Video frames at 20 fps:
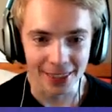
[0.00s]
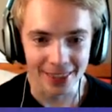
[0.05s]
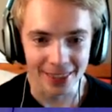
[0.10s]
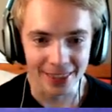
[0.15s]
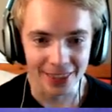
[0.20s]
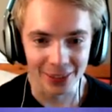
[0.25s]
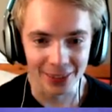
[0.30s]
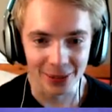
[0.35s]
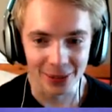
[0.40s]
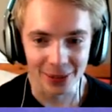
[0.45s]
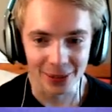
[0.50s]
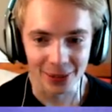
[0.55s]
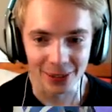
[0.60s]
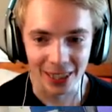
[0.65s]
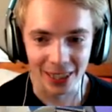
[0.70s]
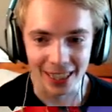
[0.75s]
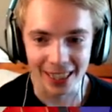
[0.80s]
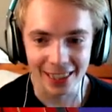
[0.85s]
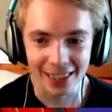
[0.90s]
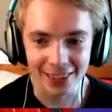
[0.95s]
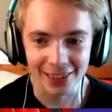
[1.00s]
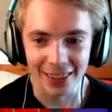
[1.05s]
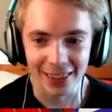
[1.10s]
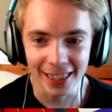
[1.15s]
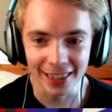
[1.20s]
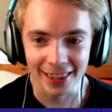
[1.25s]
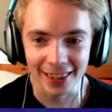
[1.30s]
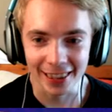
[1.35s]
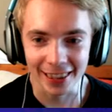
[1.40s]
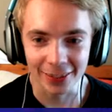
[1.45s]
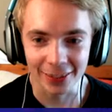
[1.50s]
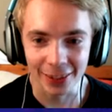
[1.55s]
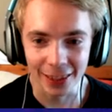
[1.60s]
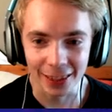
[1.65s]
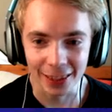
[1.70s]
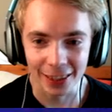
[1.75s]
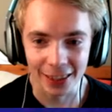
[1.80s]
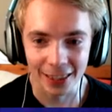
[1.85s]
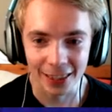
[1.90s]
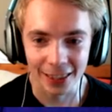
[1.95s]
Oh, I can do anything
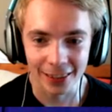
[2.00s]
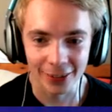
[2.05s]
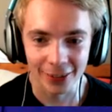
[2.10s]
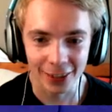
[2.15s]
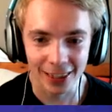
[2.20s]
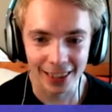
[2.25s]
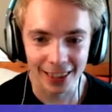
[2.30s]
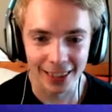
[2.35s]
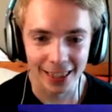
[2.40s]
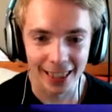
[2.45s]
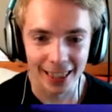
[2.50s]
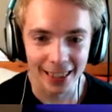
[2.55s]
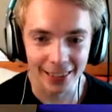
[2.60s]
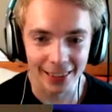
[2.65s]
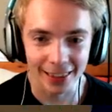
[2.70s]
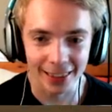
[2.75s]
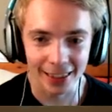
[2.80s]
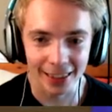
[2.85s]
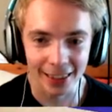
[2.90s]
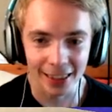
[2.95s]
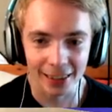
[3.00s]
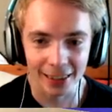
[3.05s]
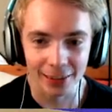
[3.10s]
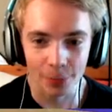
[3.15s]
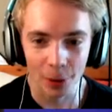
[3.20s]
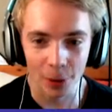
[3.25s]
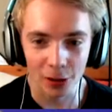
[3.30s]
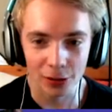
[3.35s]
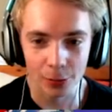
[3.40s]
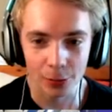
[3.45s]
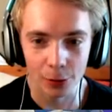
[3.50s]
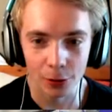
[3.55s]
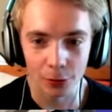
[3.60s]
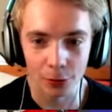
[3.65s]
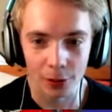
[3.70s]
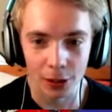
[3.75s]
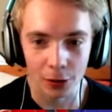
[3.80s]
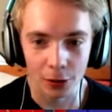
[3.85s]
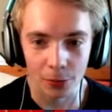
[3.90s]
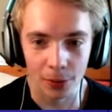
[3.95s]
really. Really, anything is possible
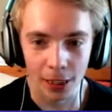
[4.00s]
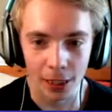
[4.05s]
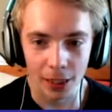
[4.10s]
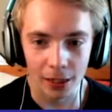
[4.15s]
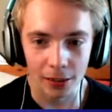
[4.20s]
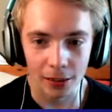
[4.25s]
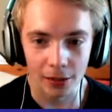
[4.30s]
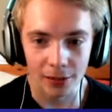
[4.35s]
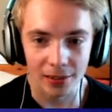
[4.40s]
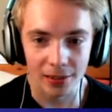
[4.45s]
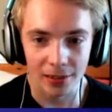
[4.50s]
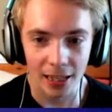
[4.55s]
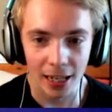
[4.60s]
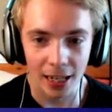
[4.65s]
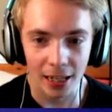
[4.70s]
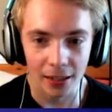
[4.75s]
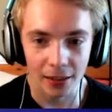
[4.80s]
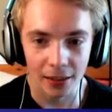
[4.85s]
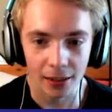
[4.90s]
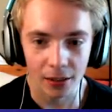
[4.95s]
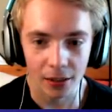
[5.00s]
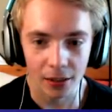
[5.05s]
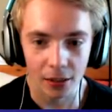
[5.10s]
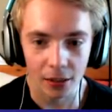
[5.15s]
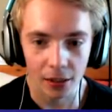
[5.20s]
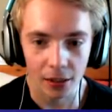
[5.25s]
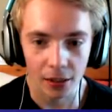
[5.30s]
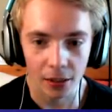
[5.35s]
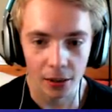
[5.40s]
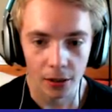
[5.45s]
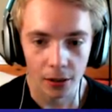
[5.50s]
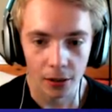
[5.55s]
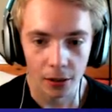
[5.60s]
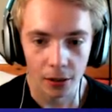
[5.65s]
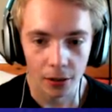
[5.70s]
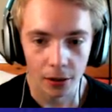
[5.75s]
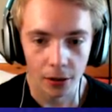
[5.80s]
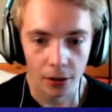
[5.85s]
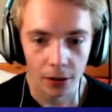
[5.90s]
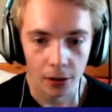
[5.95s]
when you're made out of sand.
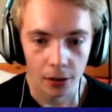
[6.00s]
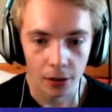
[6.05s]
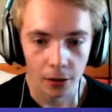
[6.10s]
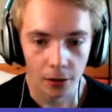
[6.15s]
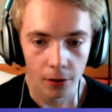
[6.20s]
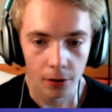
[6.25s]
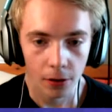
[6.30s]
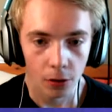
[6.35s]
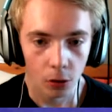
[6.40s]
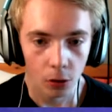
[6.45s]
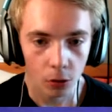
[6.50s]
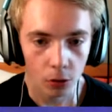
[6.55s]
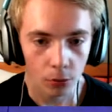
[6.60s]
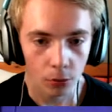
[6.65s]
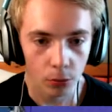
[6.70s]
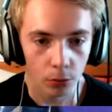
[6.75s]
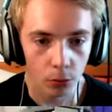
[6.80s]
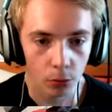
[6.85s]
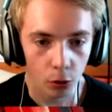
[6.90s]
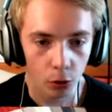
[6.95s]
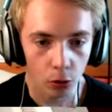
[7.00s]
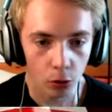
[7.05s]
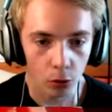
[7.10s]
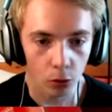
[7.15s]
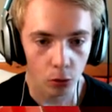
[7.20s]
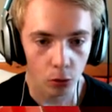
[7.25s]
Oh, oh,